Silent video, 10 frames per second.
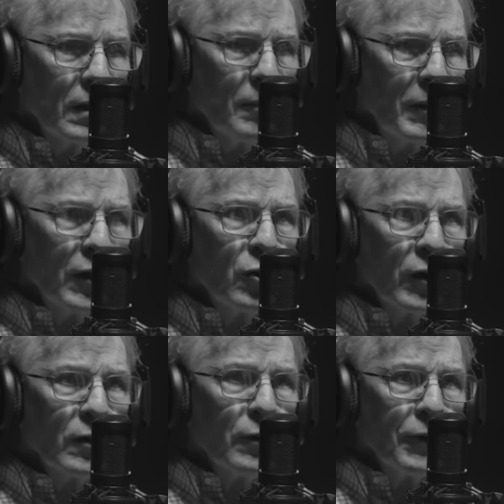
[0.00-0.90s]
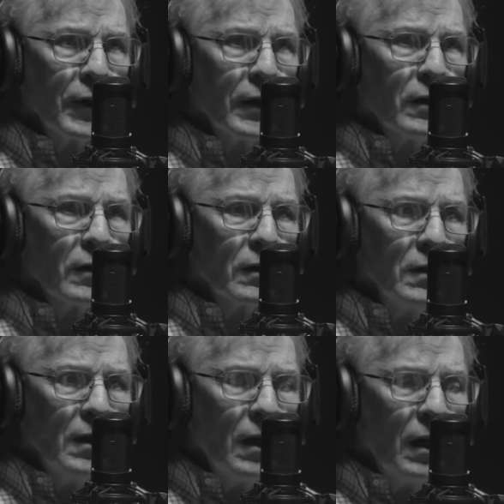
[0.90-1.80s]
big critical thinker.
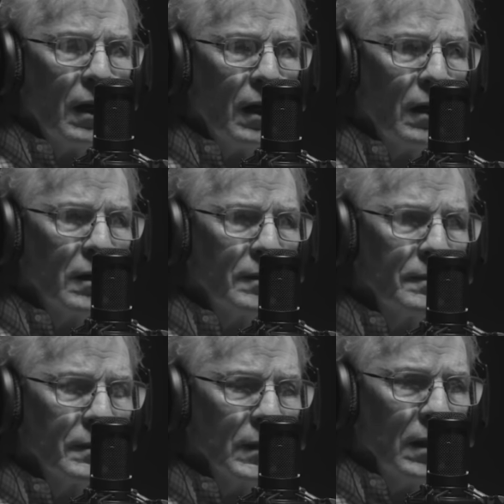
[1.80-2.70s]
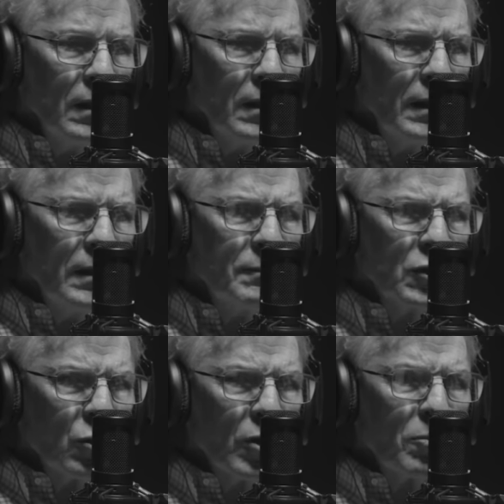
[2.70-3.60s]
He
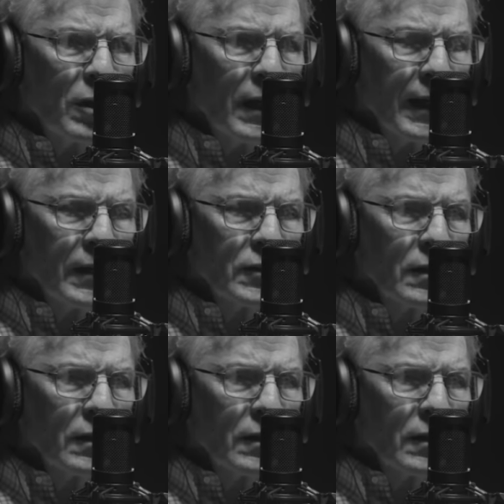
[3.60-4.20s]
sort of plans,